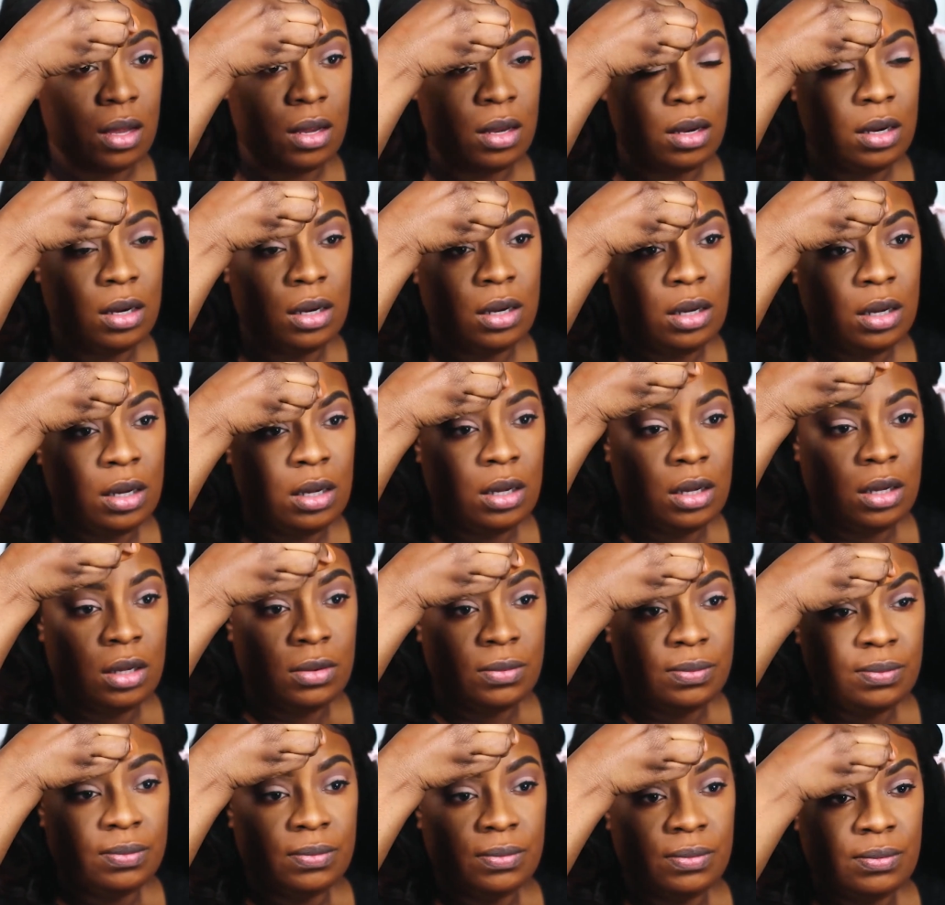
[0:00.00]
going to
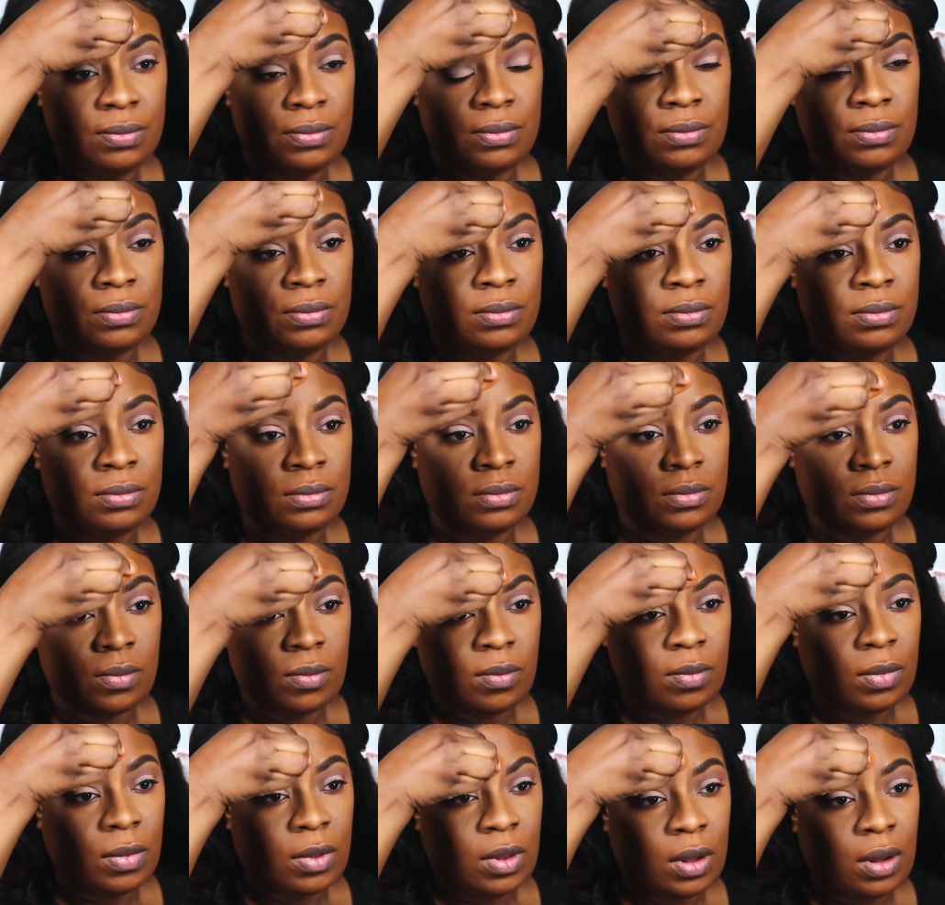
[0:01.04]
take my
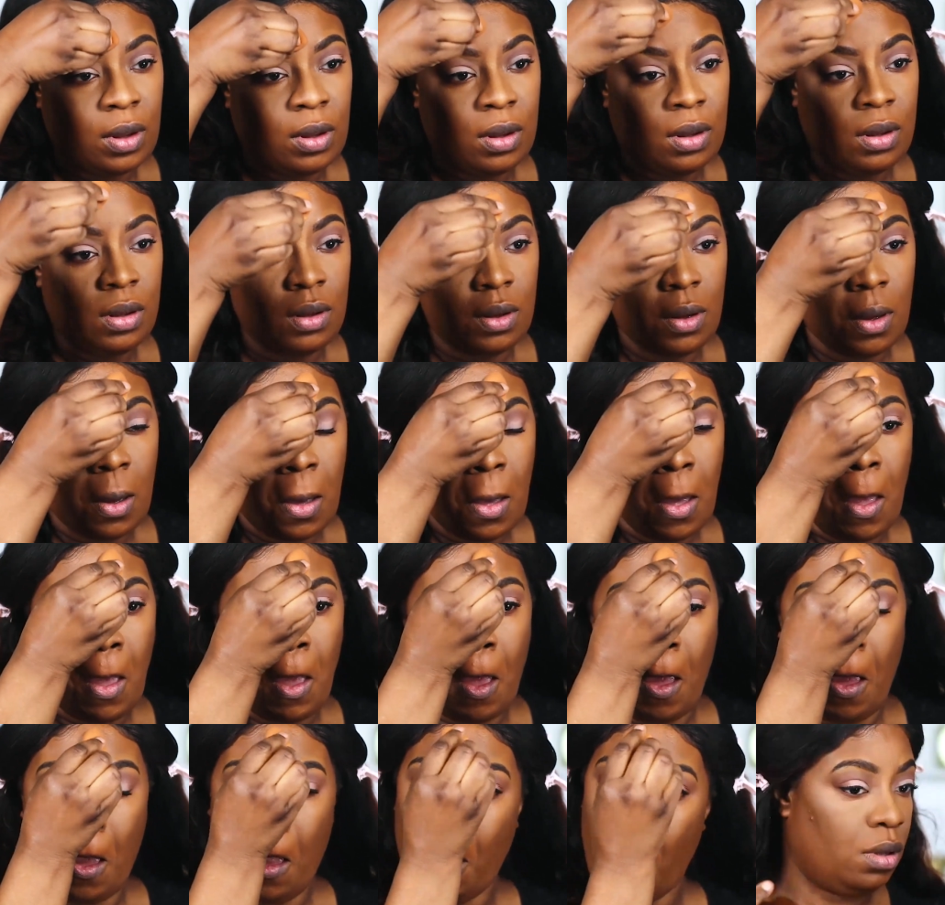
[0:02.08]
foundation brush
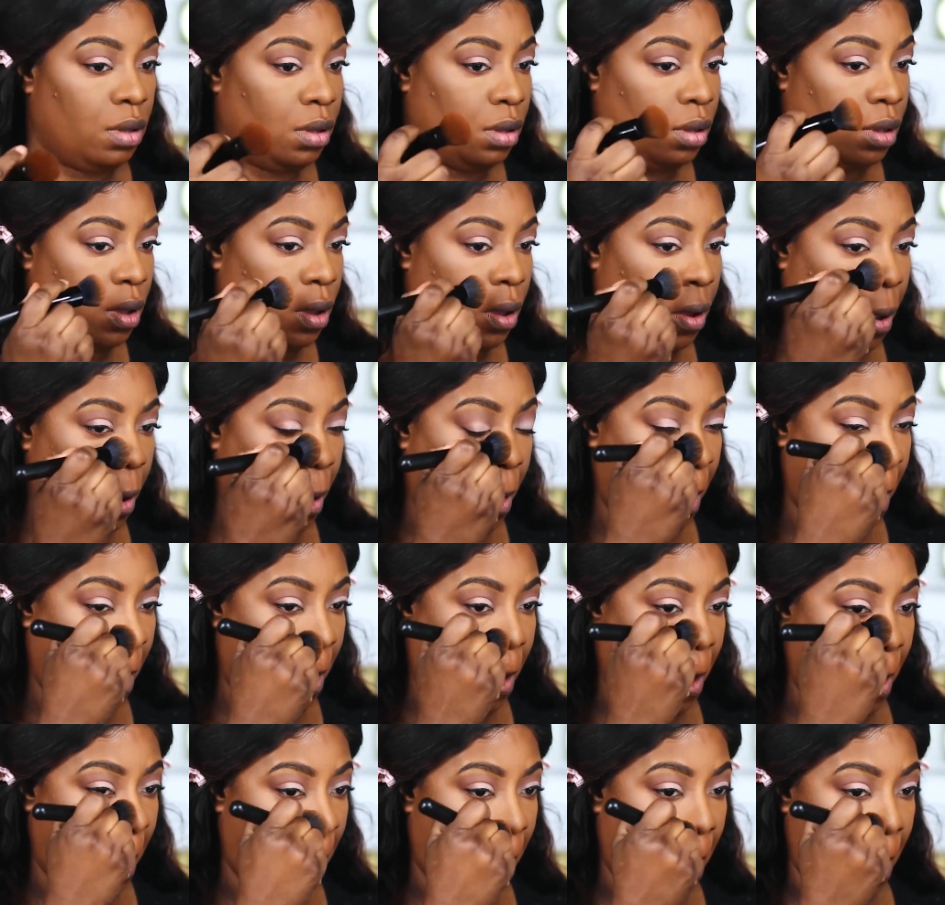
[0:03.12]
and just
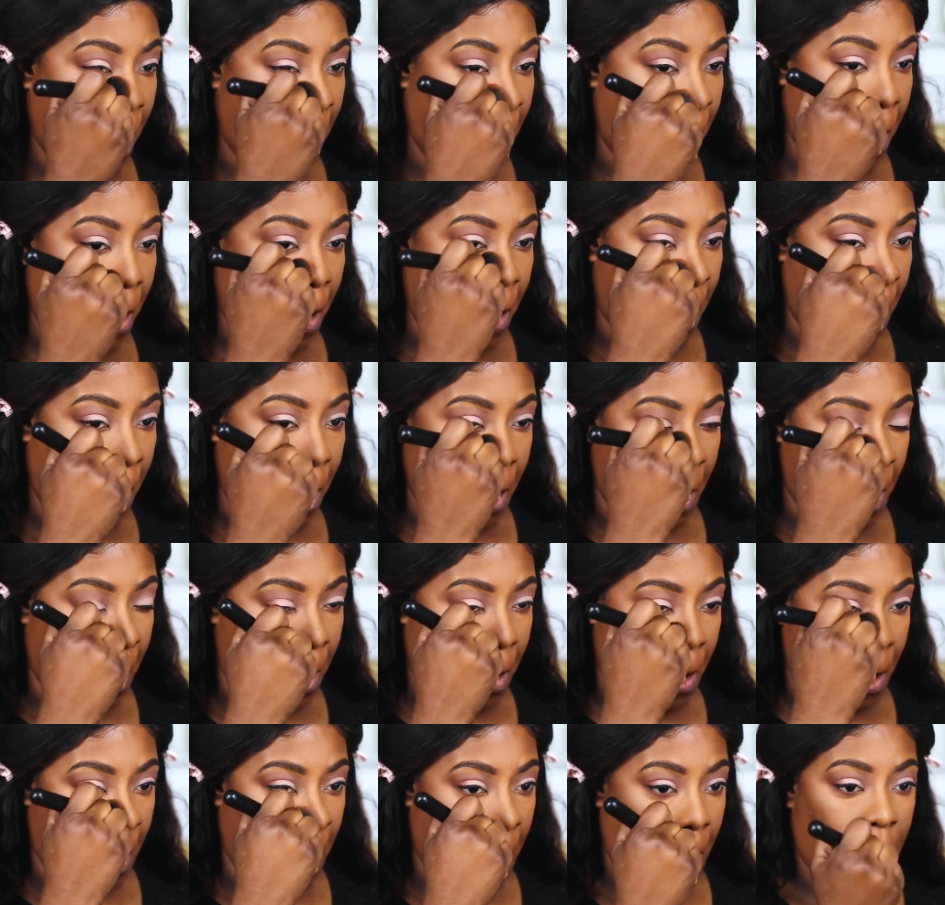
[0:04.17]
make sure there's enough
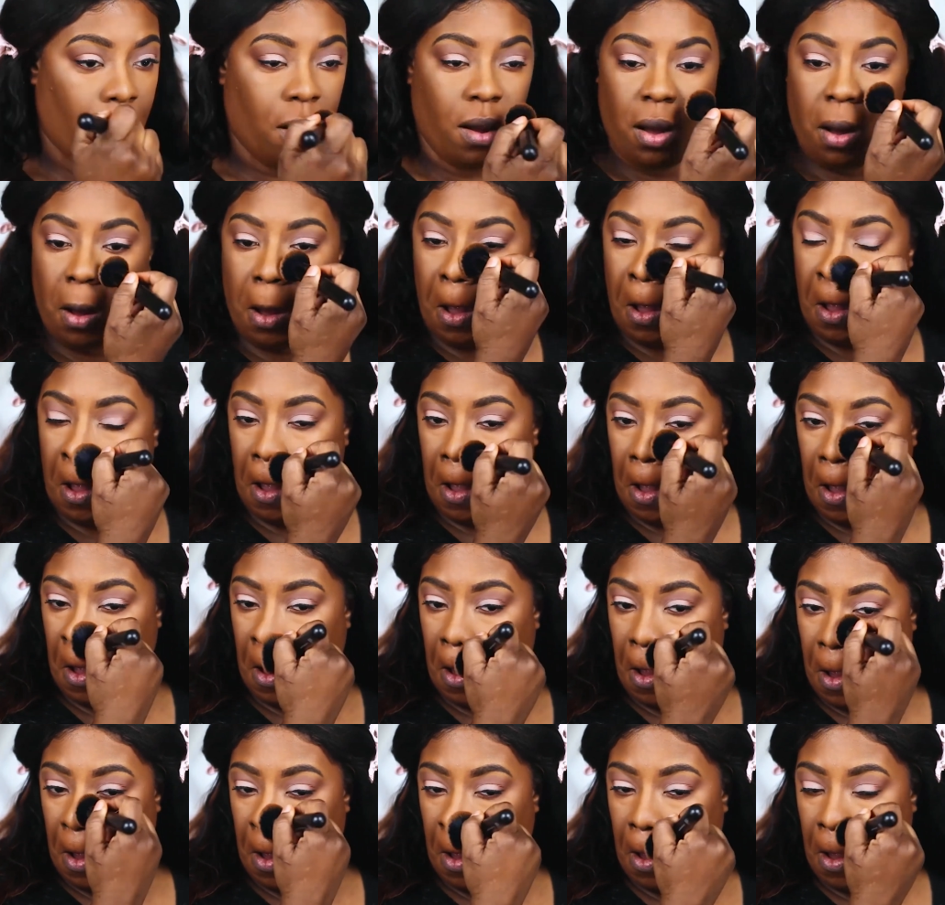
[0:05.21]
foundation
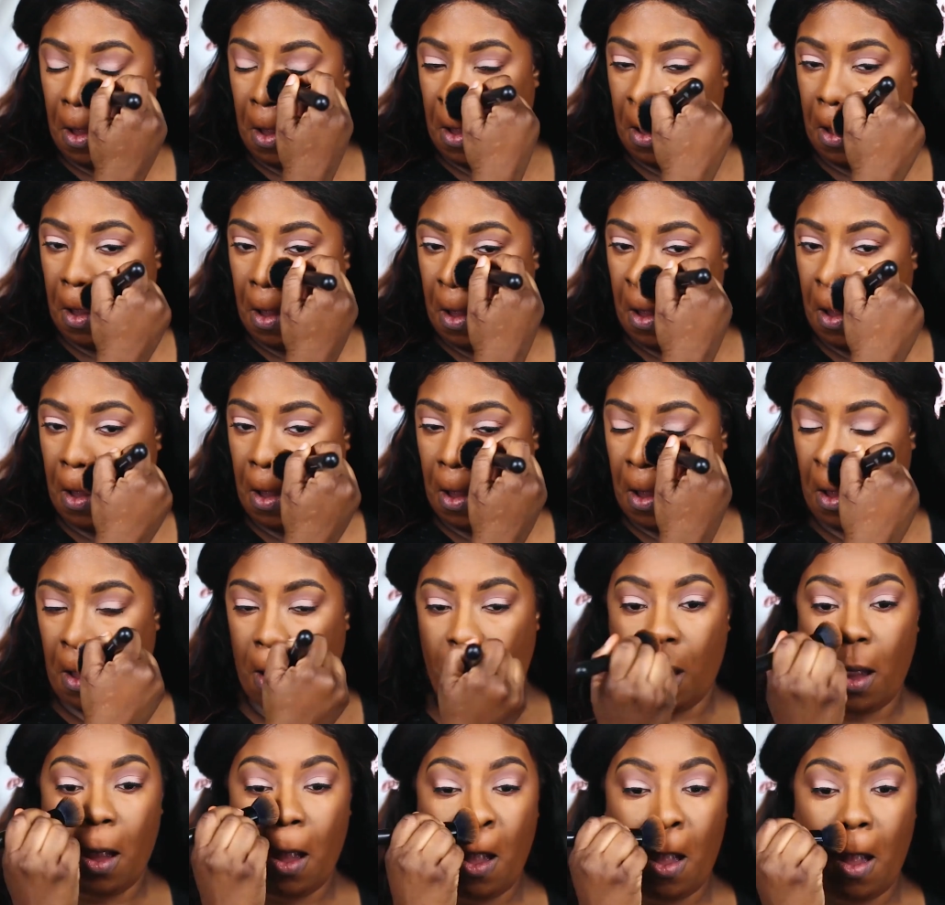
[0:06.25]
on the side of my
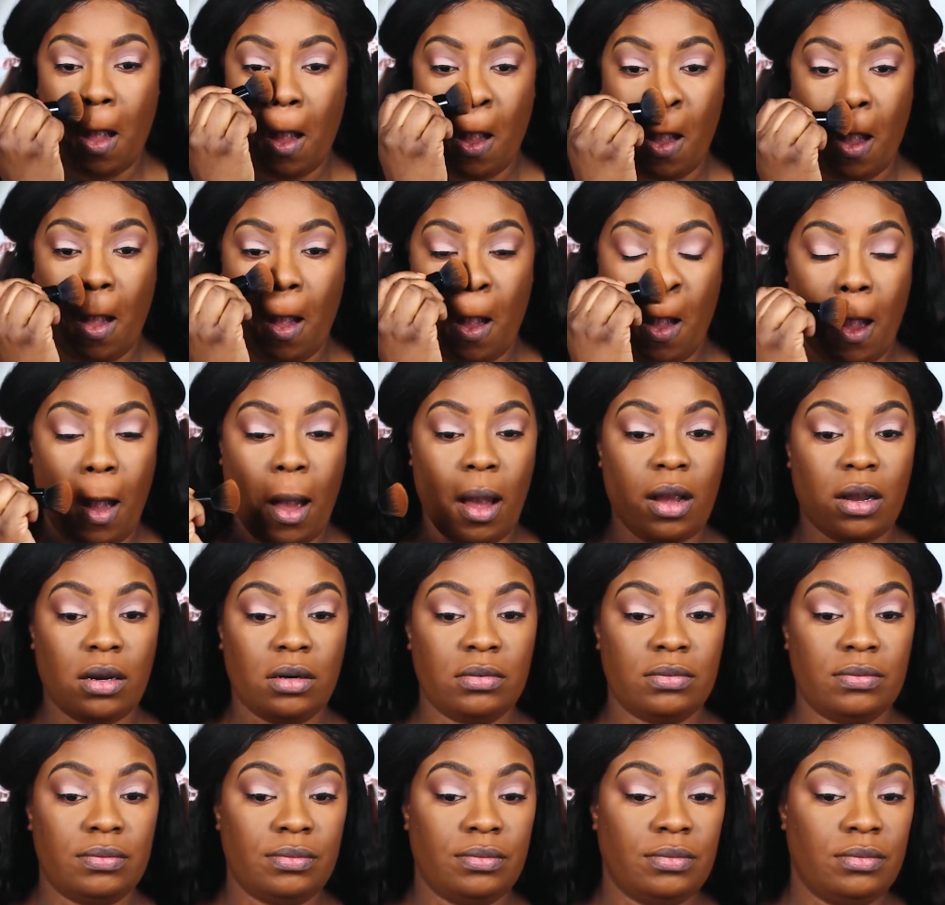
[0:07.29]
nose, and
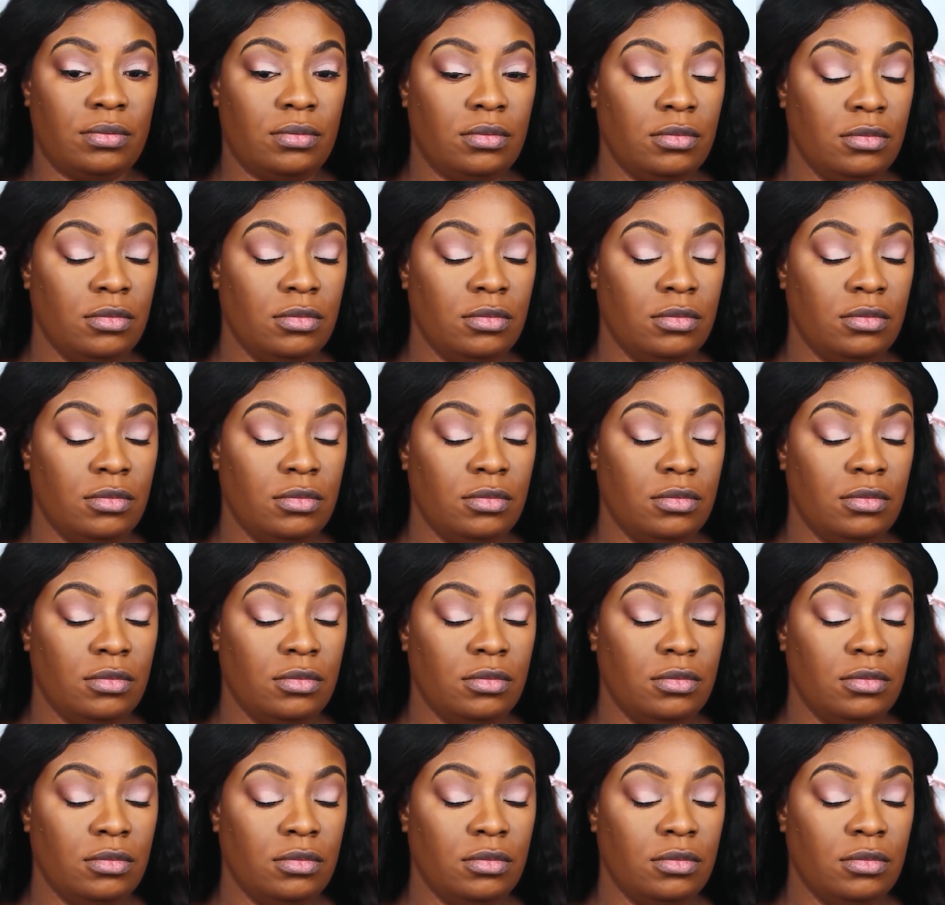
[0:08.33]
that's